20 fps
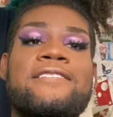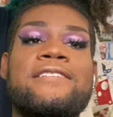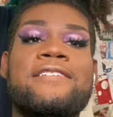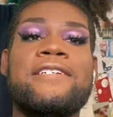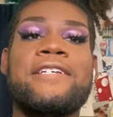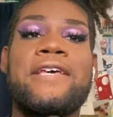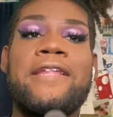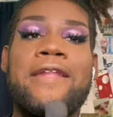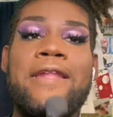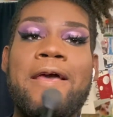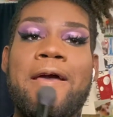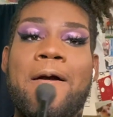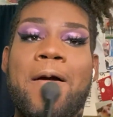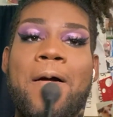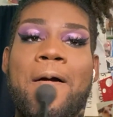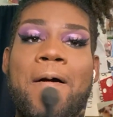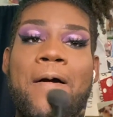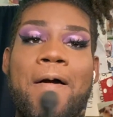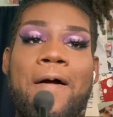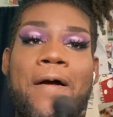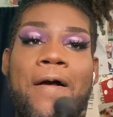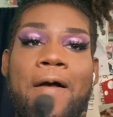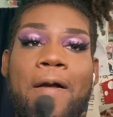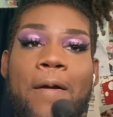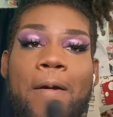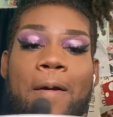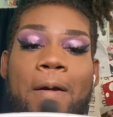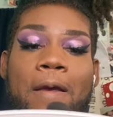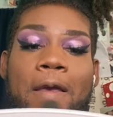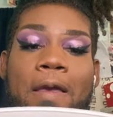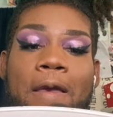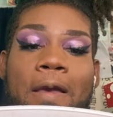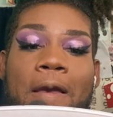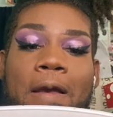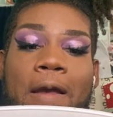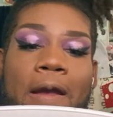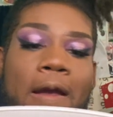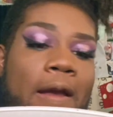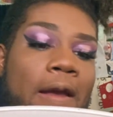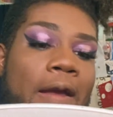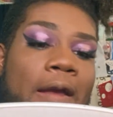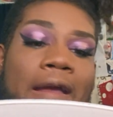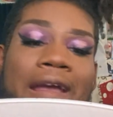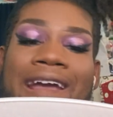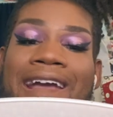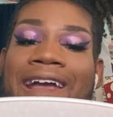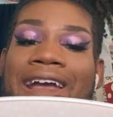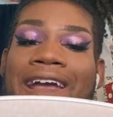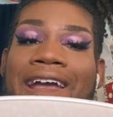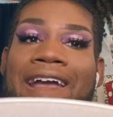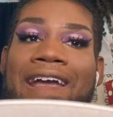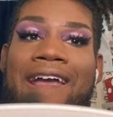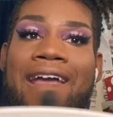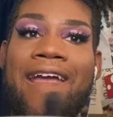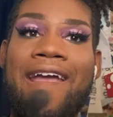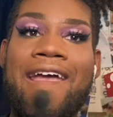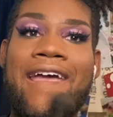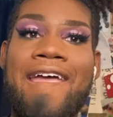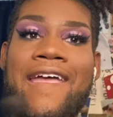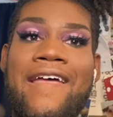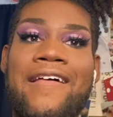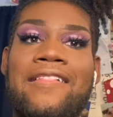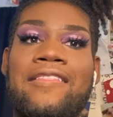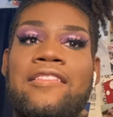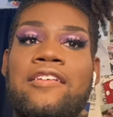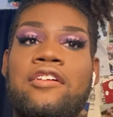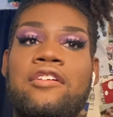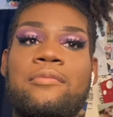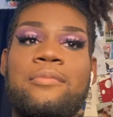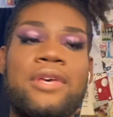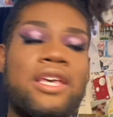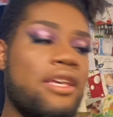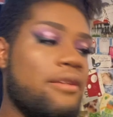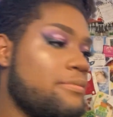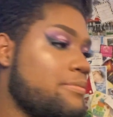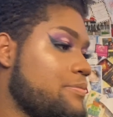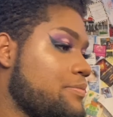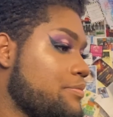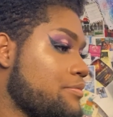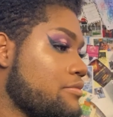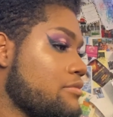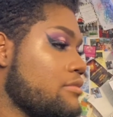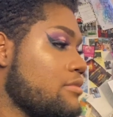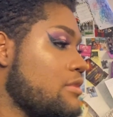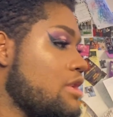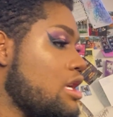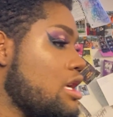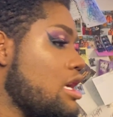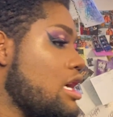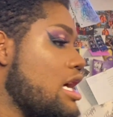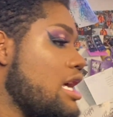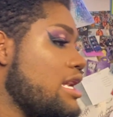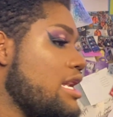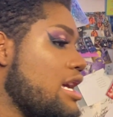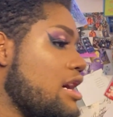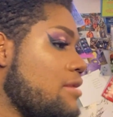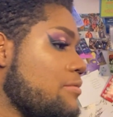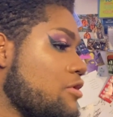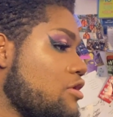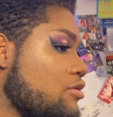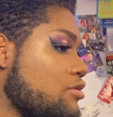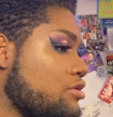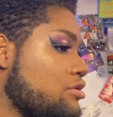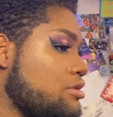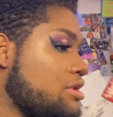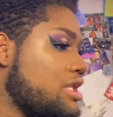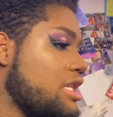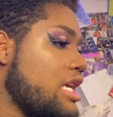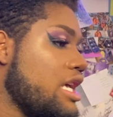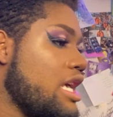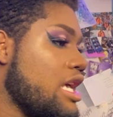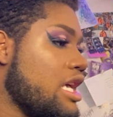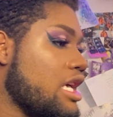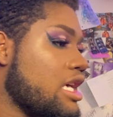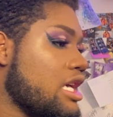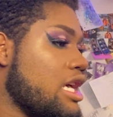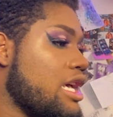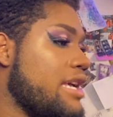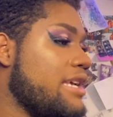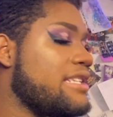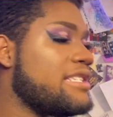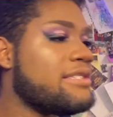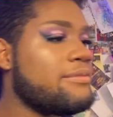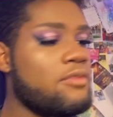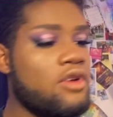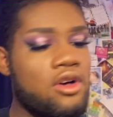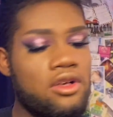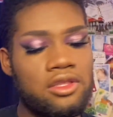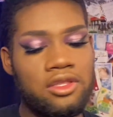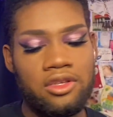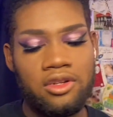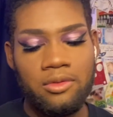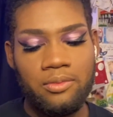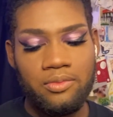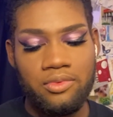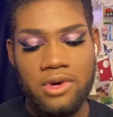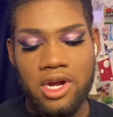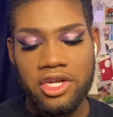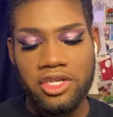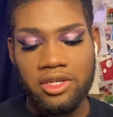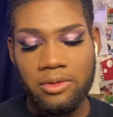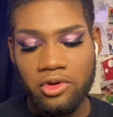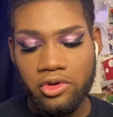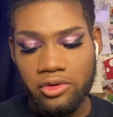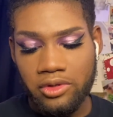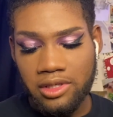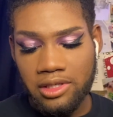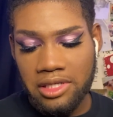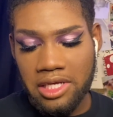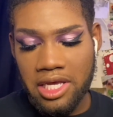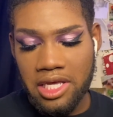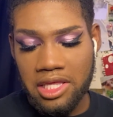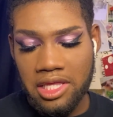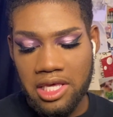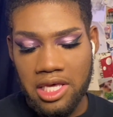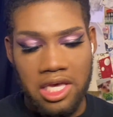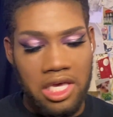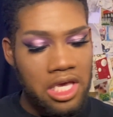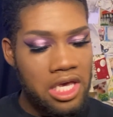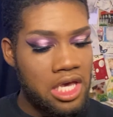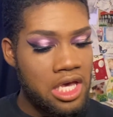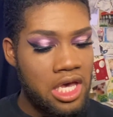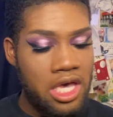chin, right here, a little bit. And now I'm going to take a small little brush. I'm going to take the